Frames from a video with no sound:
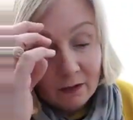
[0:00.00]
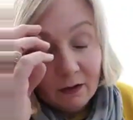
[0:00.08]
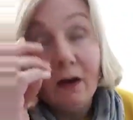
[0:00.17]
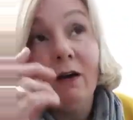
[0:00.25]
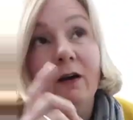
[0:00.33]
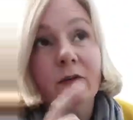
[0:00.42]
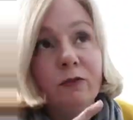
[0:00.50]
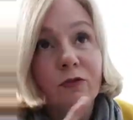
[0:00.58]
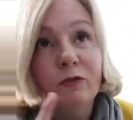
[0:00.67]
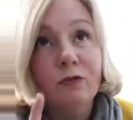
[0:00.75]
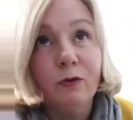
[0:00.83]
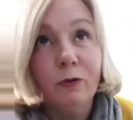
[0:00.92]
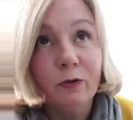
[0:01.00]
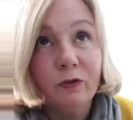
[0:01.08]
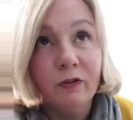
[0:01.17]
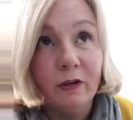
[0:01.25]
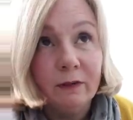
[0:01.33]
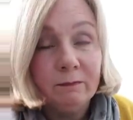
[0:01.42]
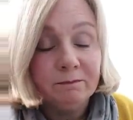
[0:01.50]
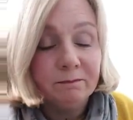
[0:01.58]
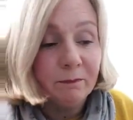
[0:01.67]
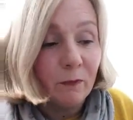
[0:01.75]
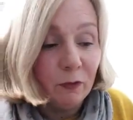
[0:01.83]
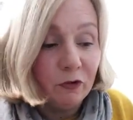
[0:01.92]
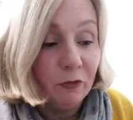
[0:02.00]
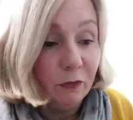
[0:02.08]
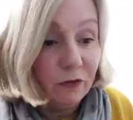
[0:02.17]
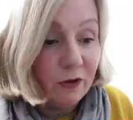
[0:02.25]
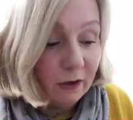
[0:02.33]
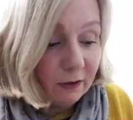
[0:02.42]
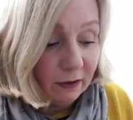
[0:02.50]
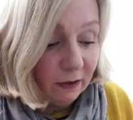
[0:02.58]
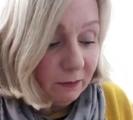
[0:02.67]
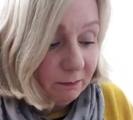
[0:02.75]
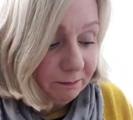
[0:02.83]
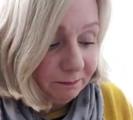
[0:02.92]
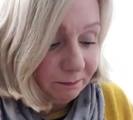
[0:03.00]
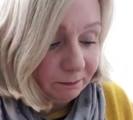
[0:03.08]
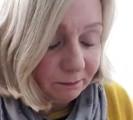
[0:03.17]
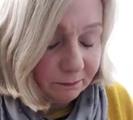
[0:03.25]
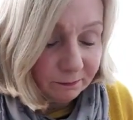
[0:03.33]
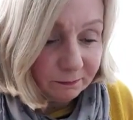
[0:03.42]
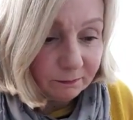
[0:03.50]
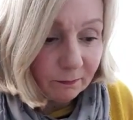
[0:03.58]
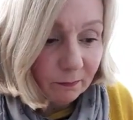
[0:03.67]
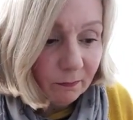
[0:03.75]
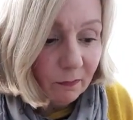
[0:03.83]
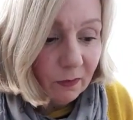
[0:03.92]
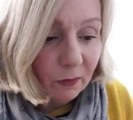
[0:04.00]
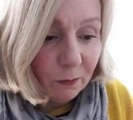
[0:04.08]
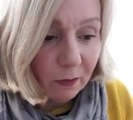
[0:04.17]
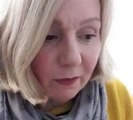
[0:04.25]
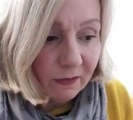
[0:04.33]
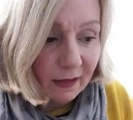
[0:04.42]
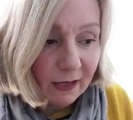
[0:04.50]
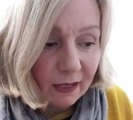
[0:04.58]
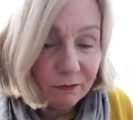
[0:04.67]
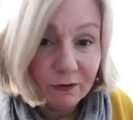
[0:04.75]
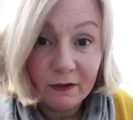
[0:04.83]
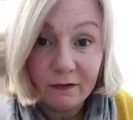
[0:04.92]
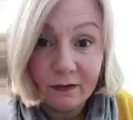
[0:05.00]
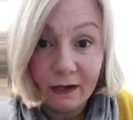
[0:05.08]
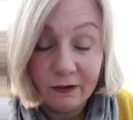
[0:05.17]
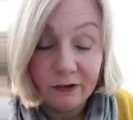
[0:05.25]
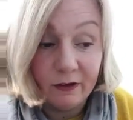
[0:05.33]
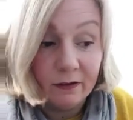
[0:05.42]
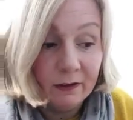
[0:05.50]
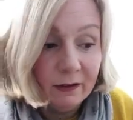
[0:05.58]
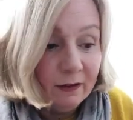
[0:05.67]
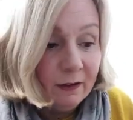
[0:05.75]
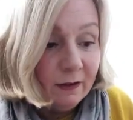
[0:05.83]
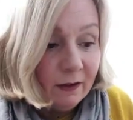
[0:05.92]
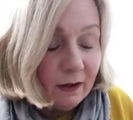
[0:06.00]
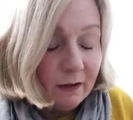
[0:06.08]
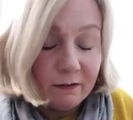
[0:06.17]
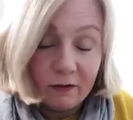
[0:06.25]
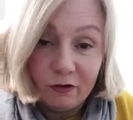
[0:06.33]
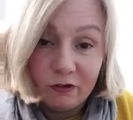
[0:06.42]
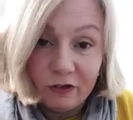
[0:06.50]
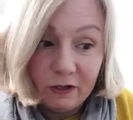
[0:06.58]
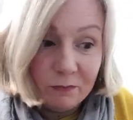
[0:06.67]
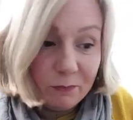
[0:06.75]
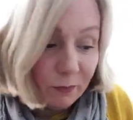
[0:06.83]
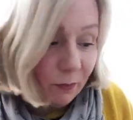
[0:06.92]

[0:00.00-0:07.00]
her daughter, when she was younger, was a figure skater, and so she